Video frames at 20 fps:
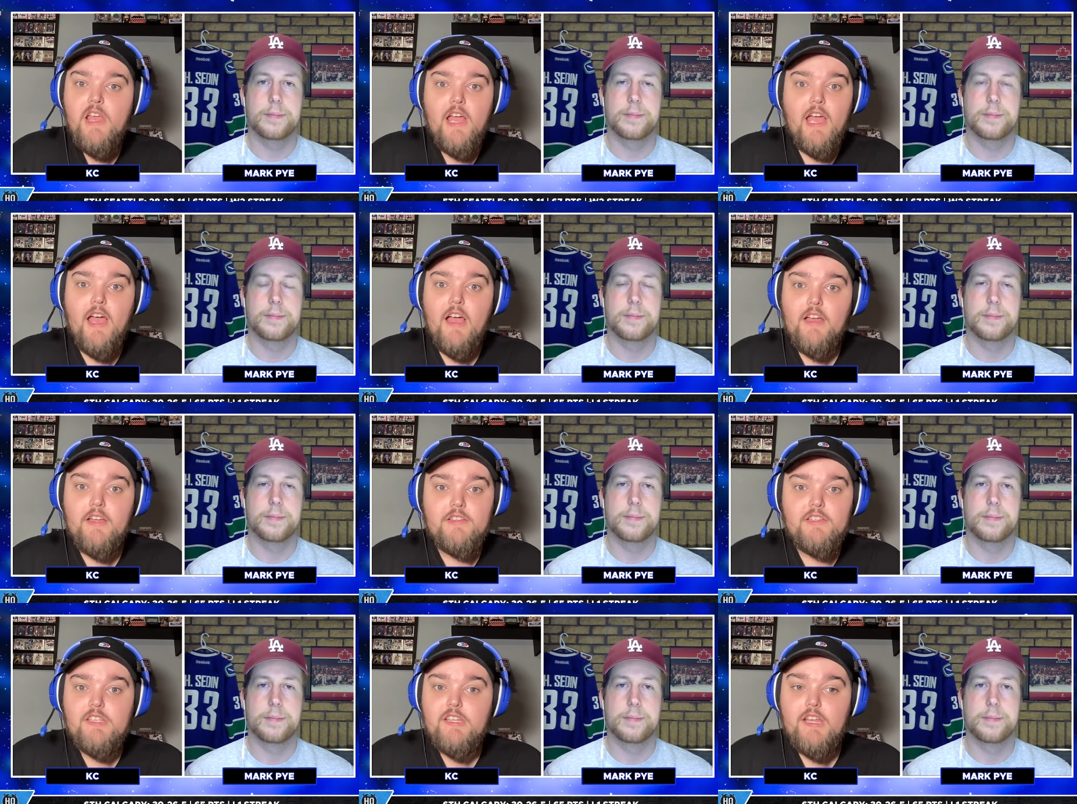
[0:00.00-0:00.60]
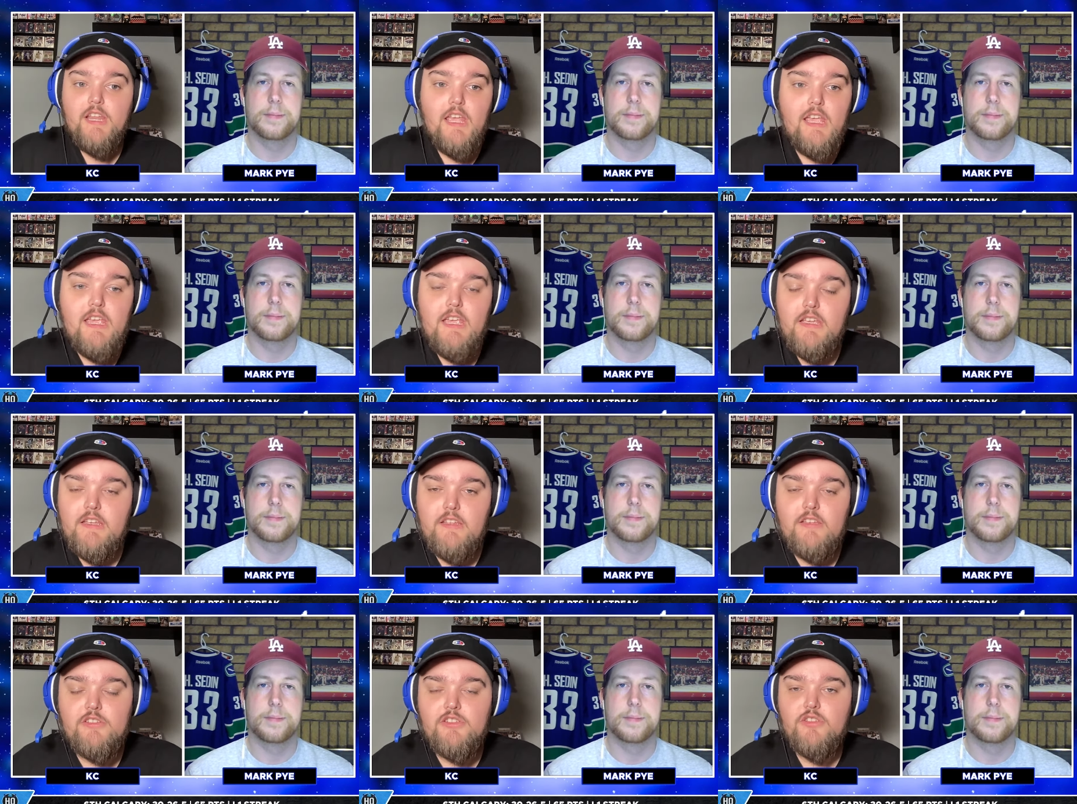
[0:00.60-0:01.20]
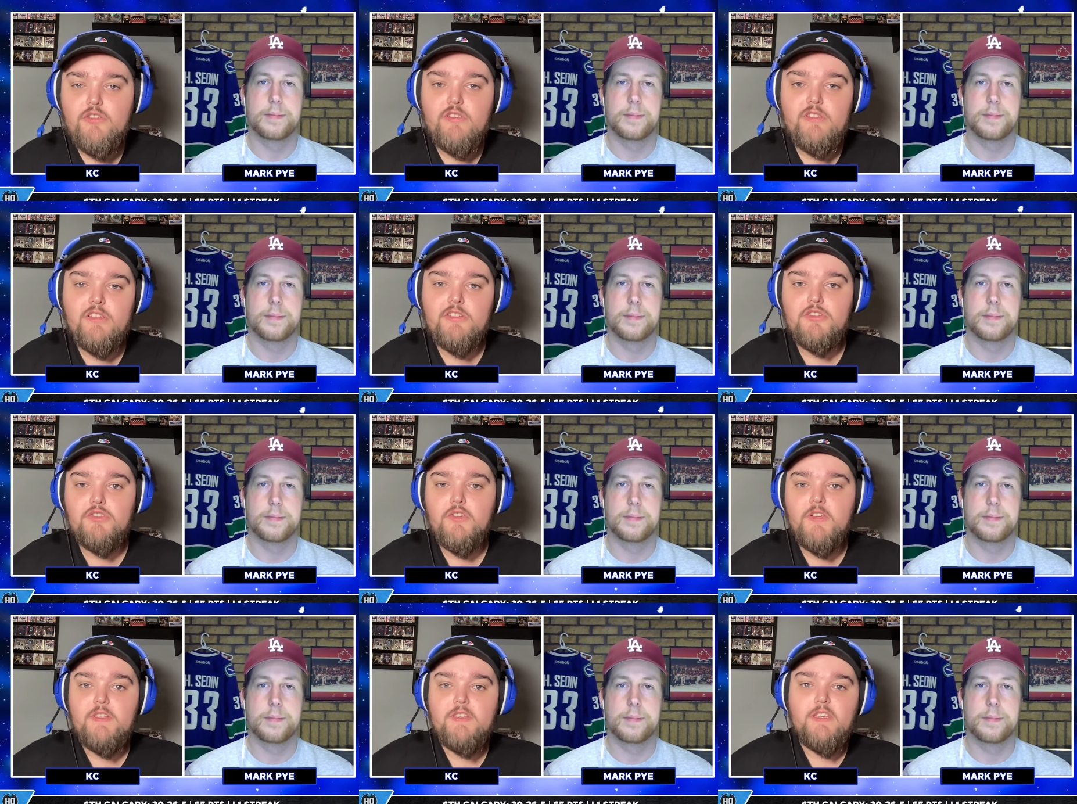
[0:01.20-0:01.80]
Speaker 1: uh, today during the
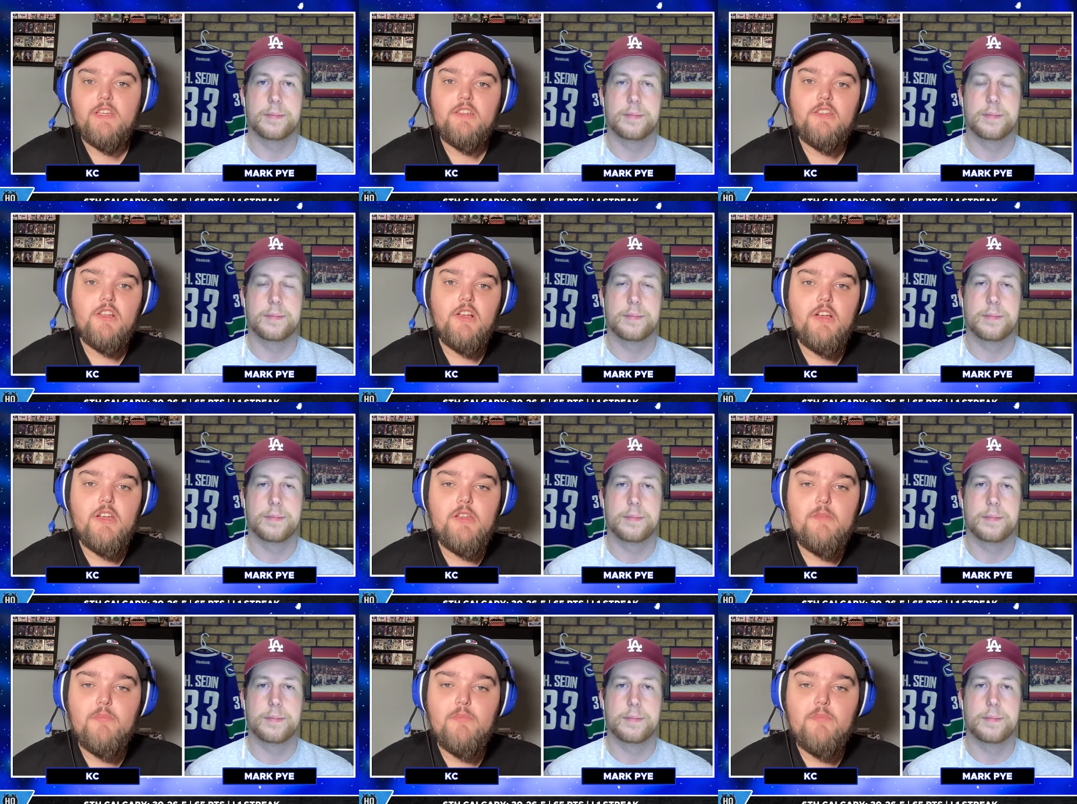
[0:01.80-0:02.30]
trade deadline.